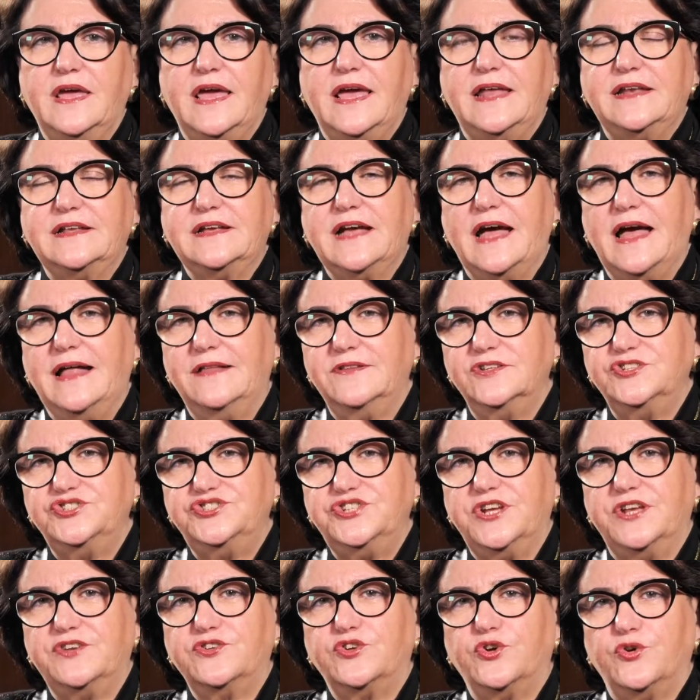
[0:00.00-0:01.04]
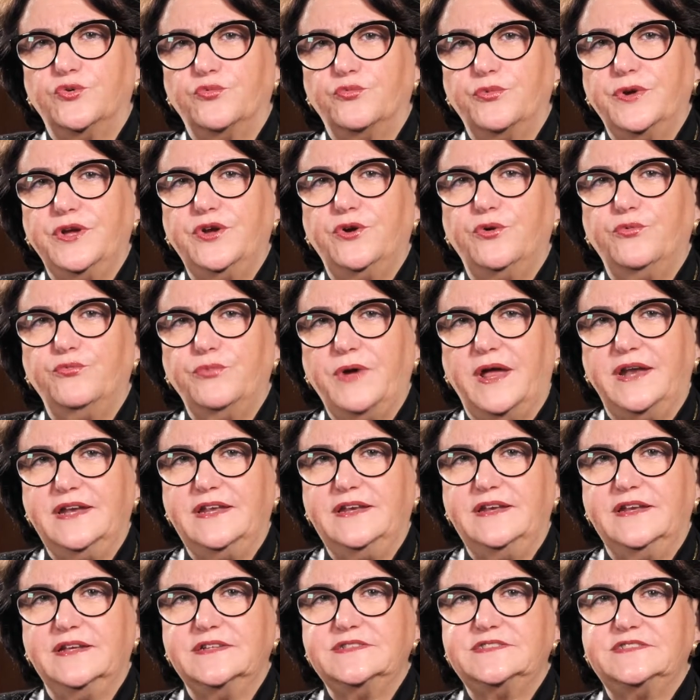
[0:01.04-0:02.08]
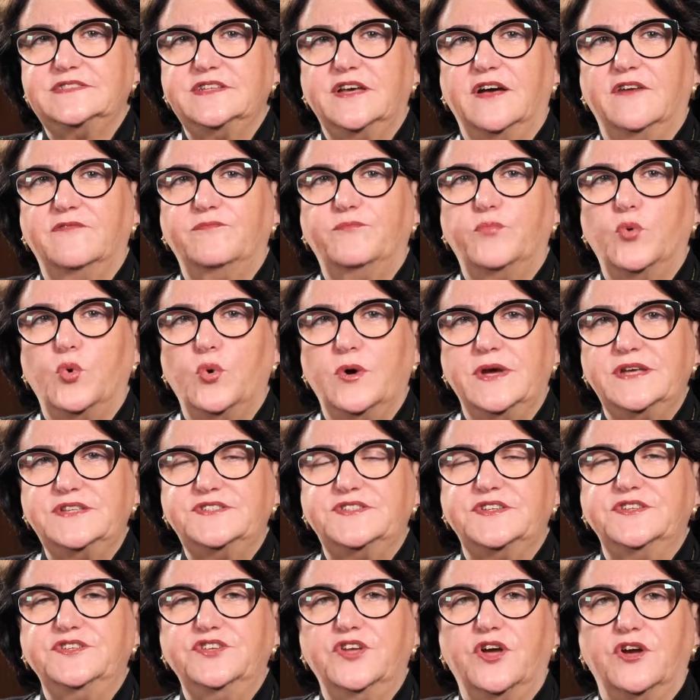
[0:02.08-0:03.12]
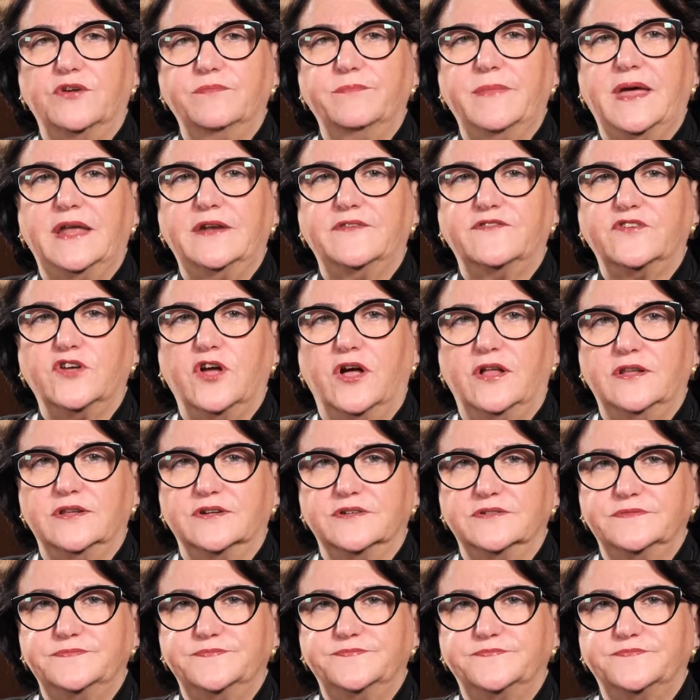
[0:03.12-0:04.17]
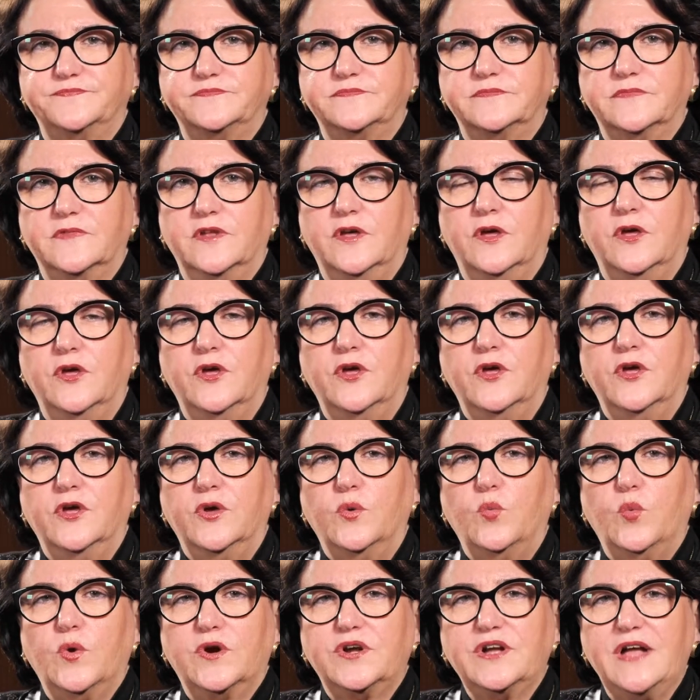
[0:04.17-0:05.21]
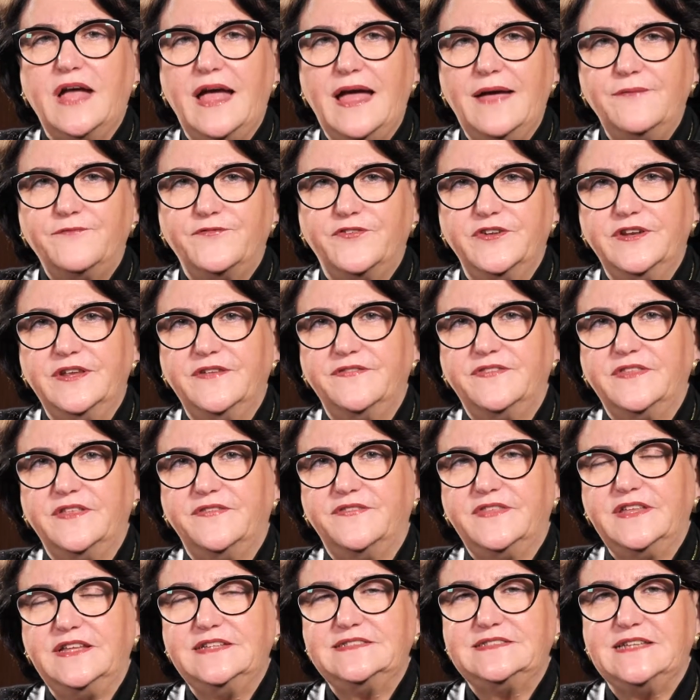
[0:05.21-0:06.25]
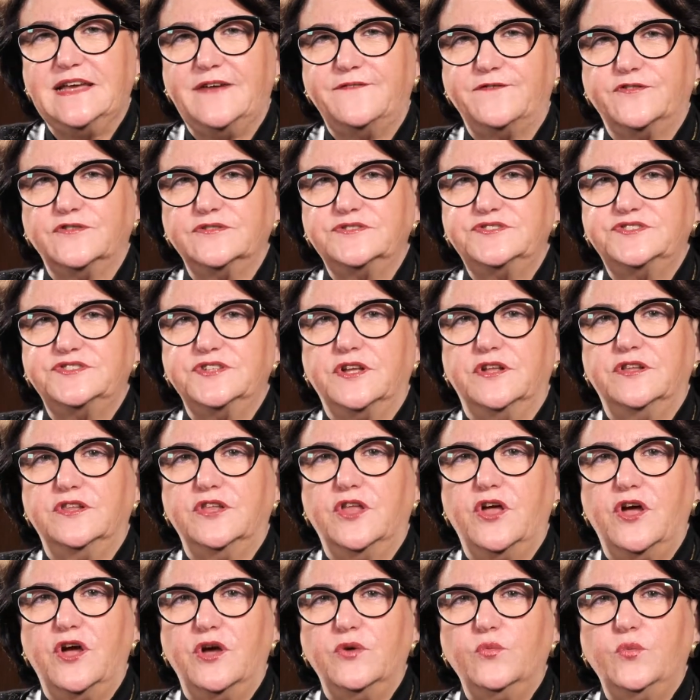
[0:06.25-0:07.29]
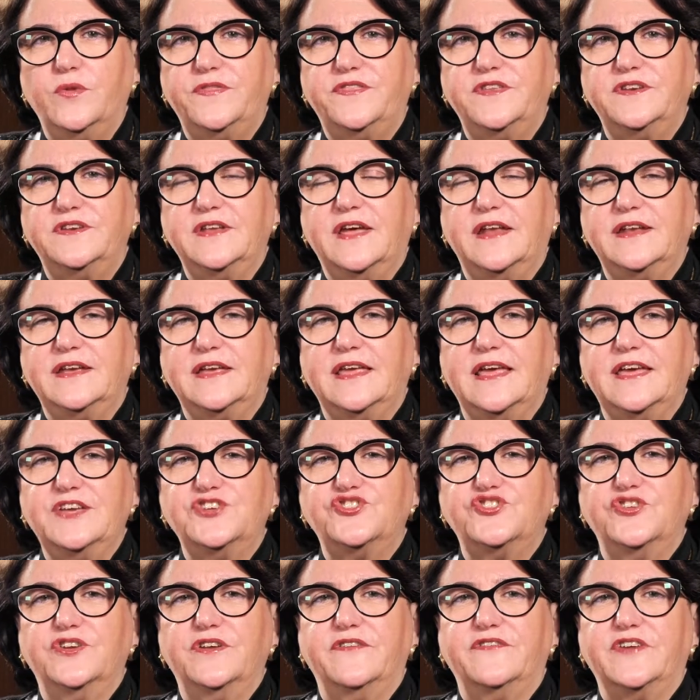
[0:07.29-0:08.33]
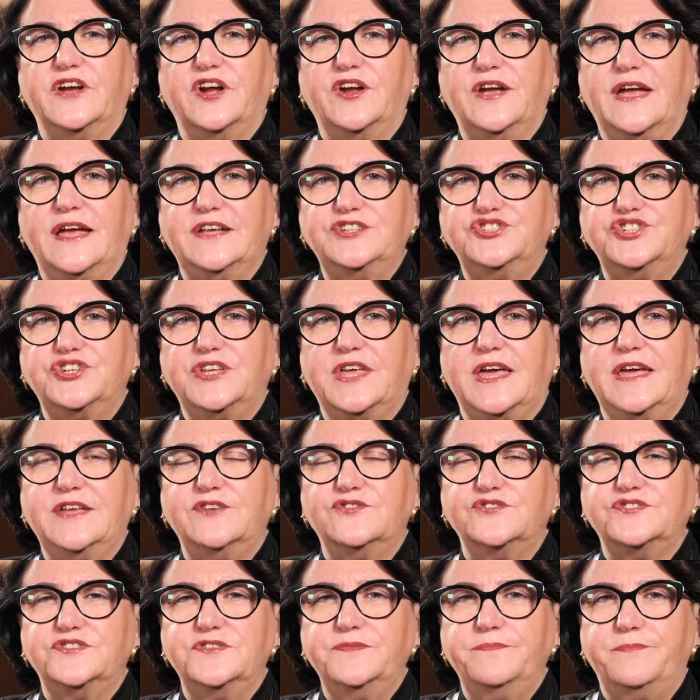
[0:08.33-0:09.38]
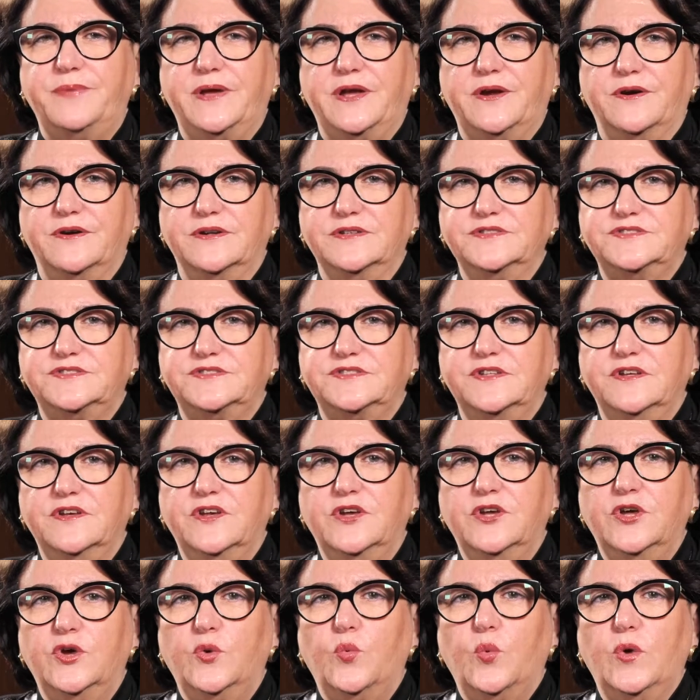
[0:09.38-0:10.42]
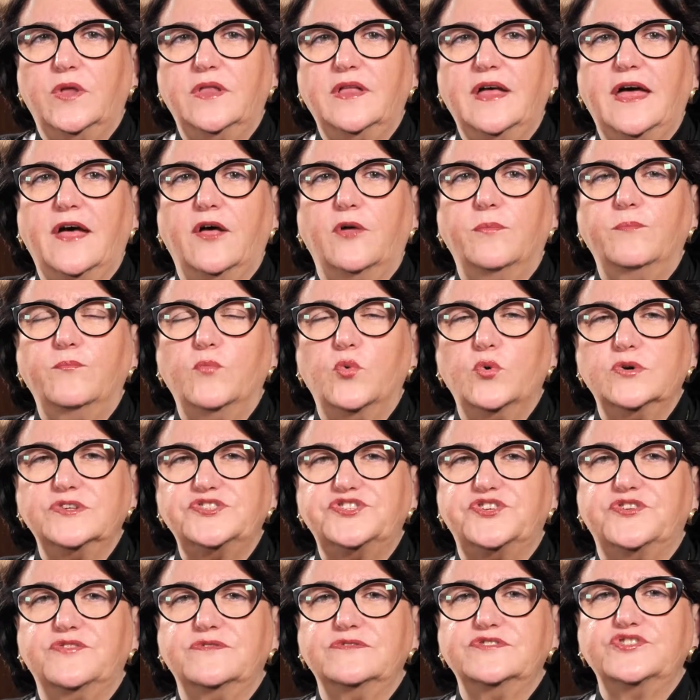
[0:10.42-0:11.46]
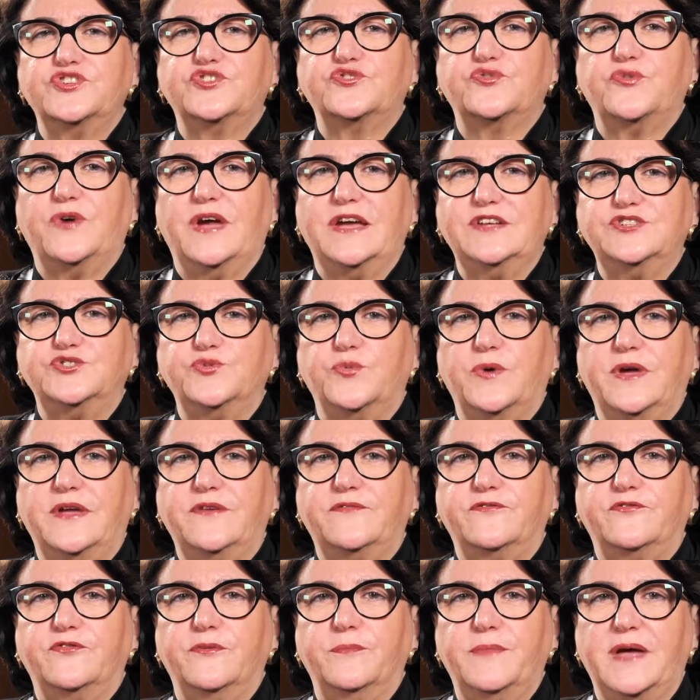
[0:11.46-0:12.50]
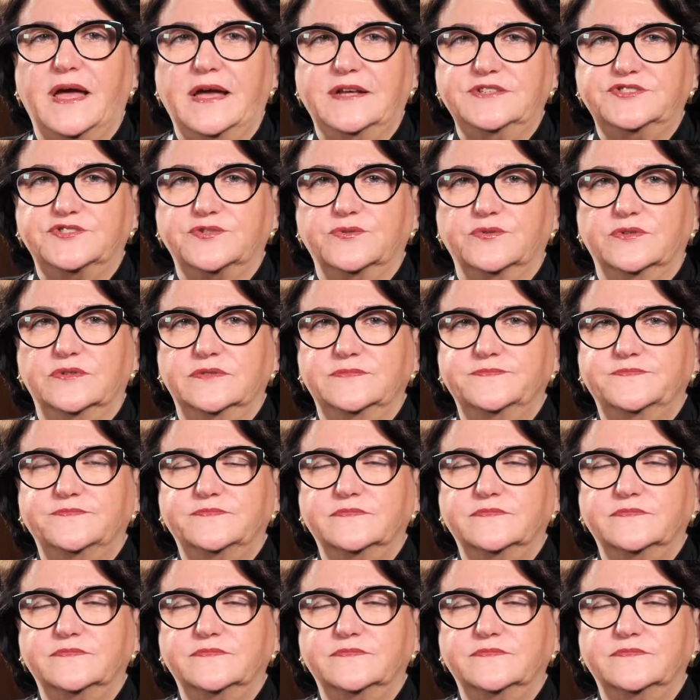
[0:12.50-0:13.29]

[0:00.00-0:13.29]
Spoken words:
and college and career readiness of boys and young men of color. We're confident that these efforts, along with the dedication of our educators and parents, will help more students graduate from high school.